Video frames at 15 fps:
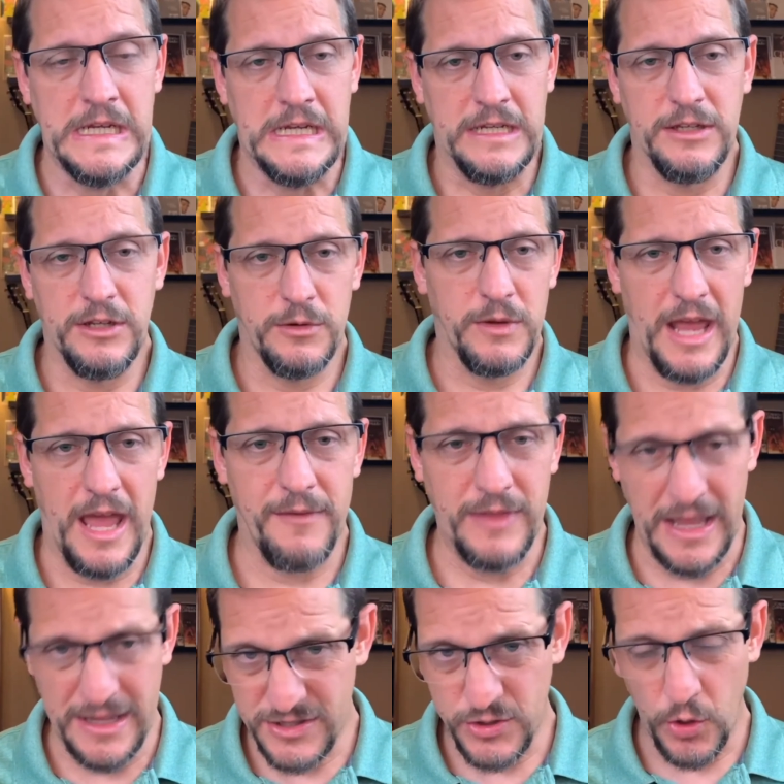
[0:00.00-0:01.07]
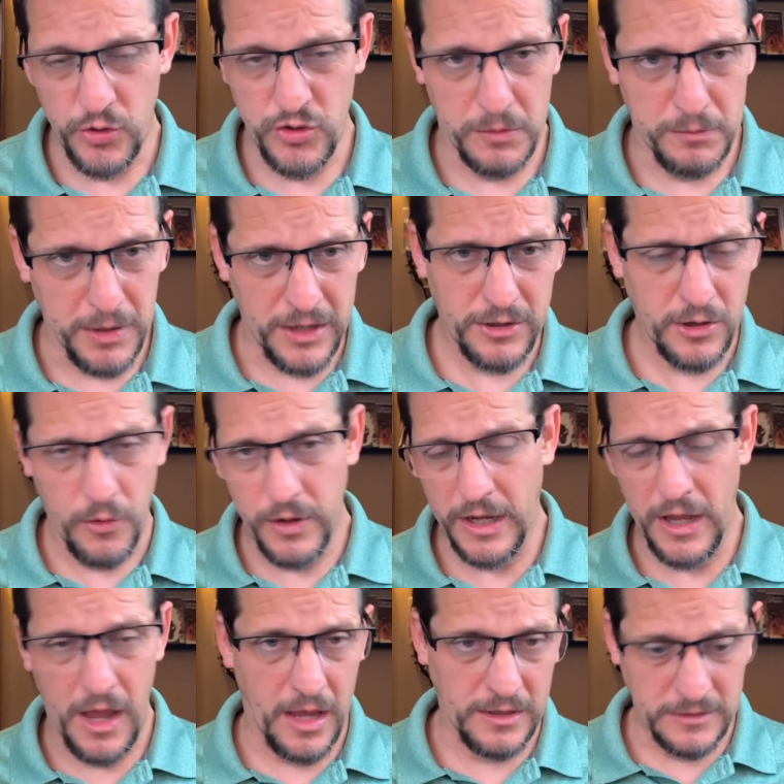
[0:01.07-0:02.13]
You don't want to have that social blunder going
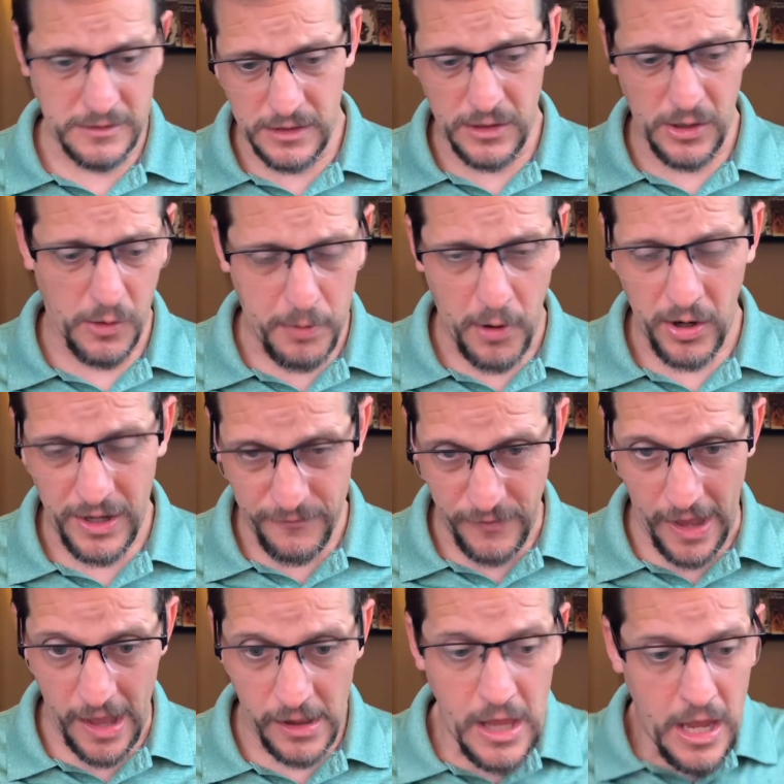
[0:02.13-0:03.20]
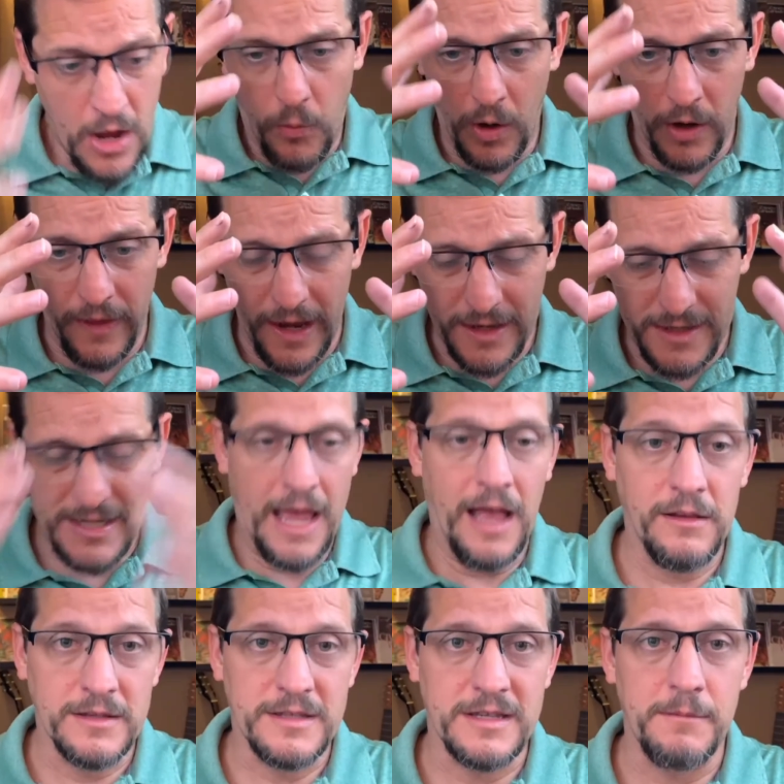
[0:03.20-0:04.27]
on, party foul, where they
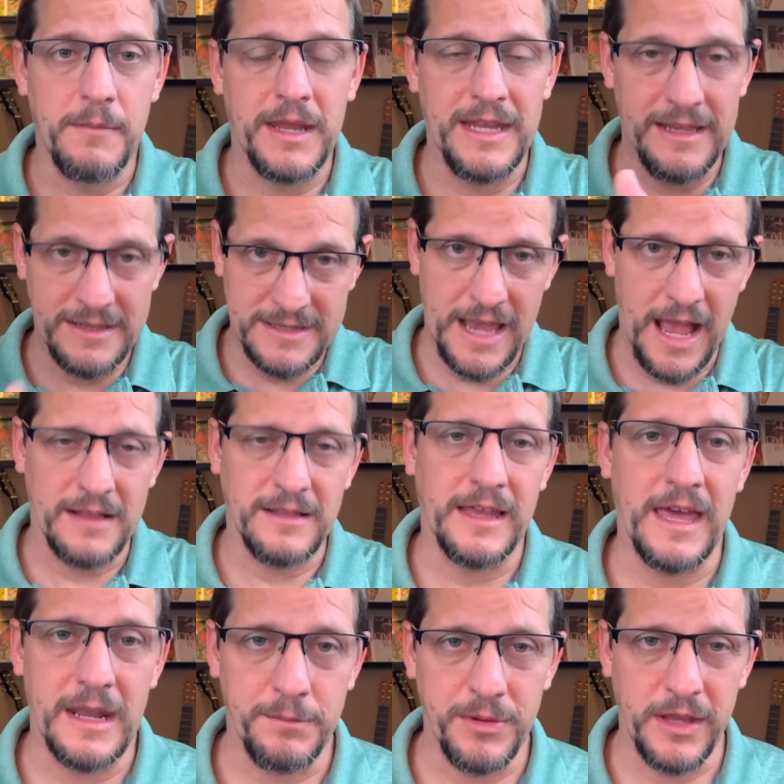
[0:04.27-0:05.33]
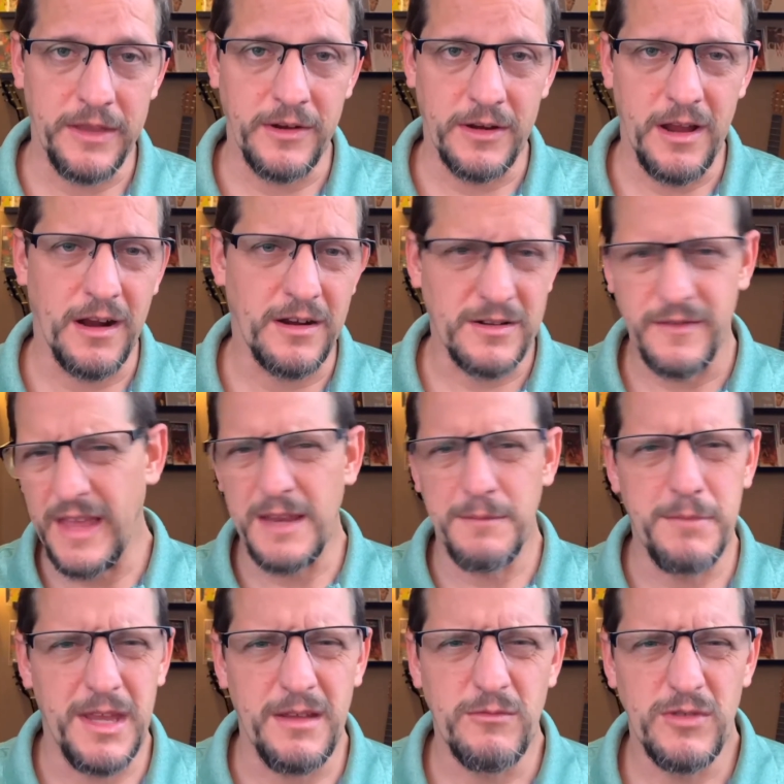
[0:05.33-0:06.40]
tell somebody exactly how to play their character. That can
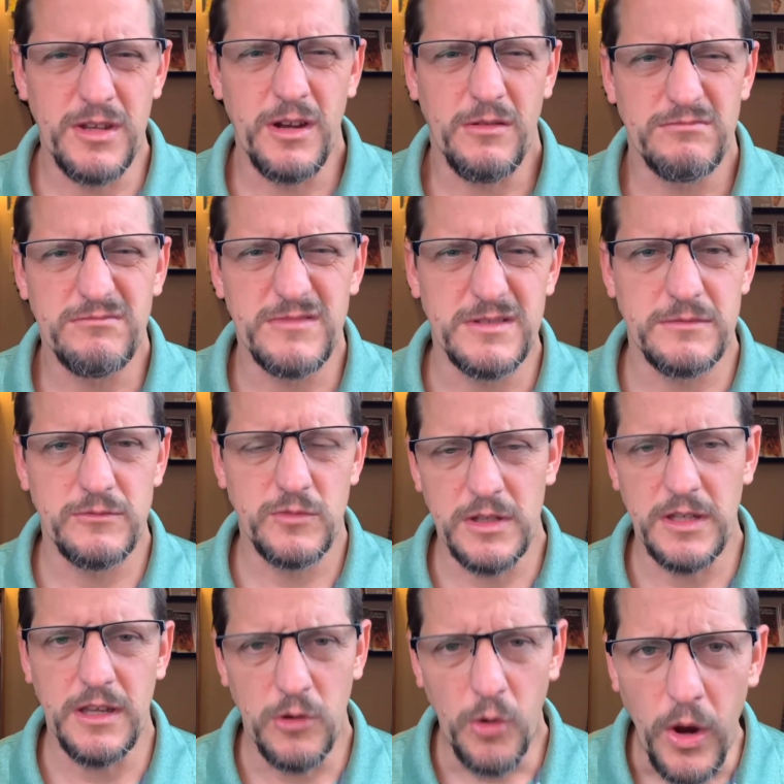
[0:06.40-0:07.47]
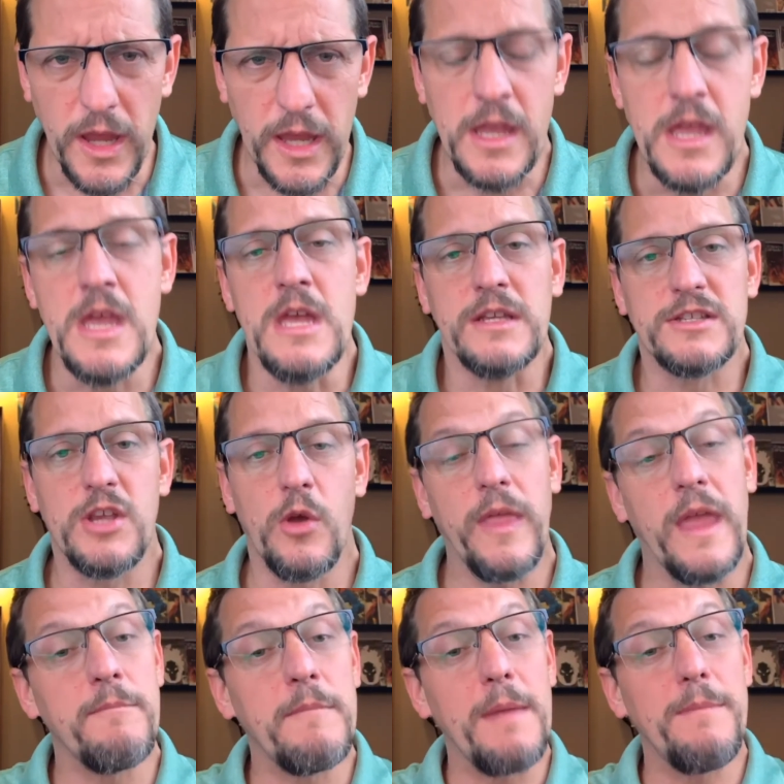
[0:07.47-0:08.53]
be, really annoying. So
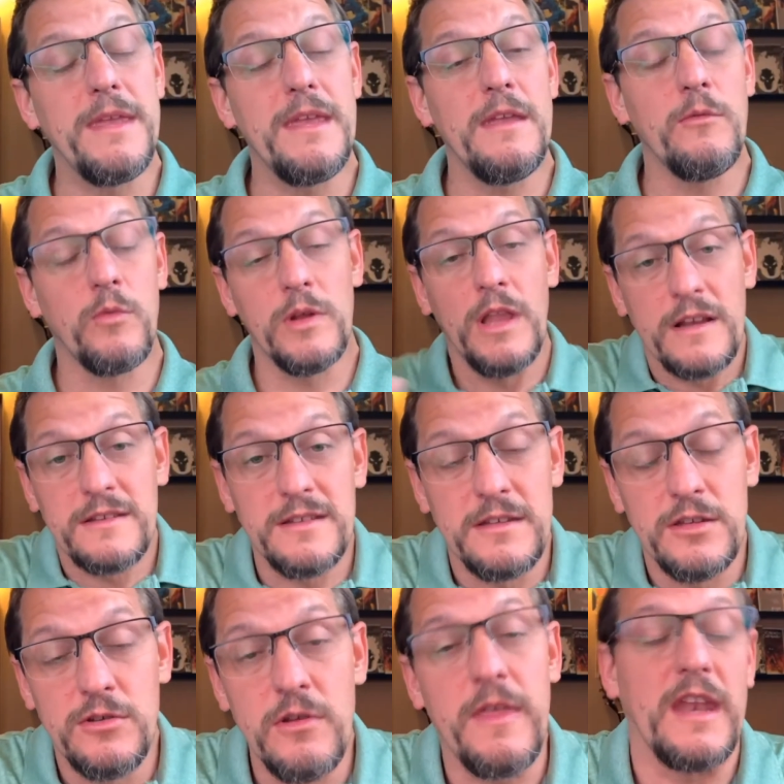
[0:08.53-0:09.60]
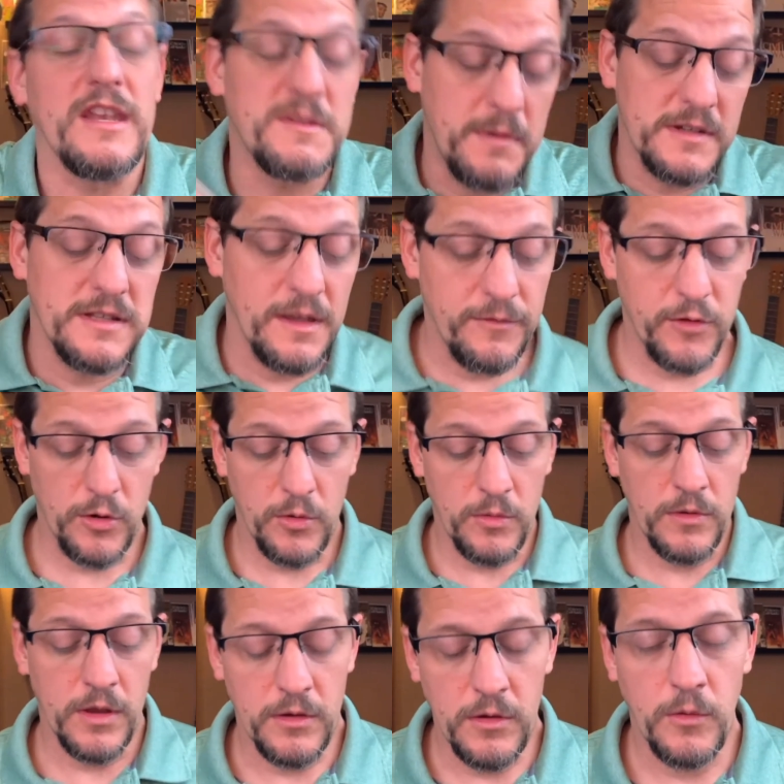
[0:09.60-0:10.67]
they may be reluctant to do that, especially if they're
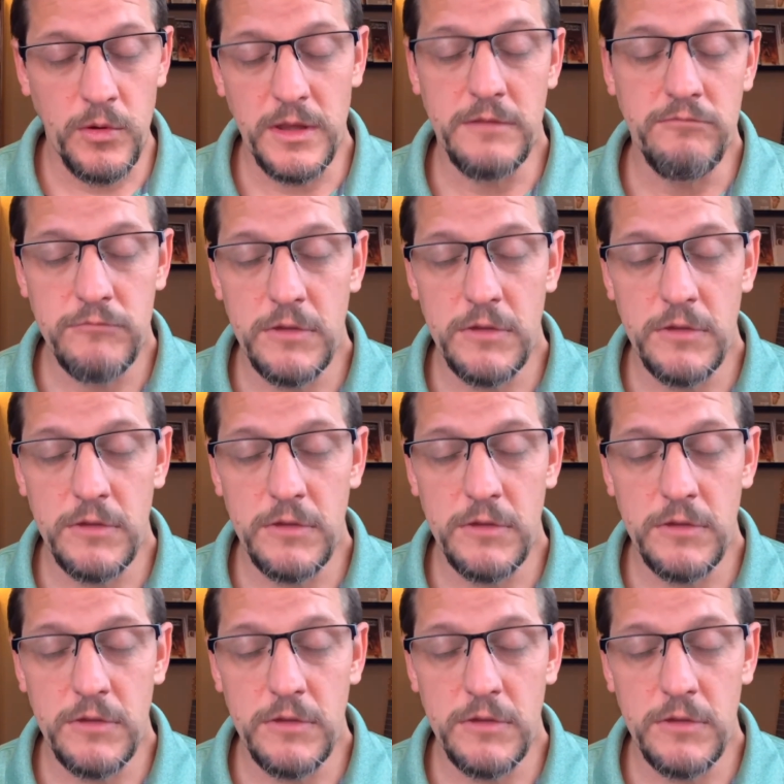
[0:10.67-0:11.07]
a really,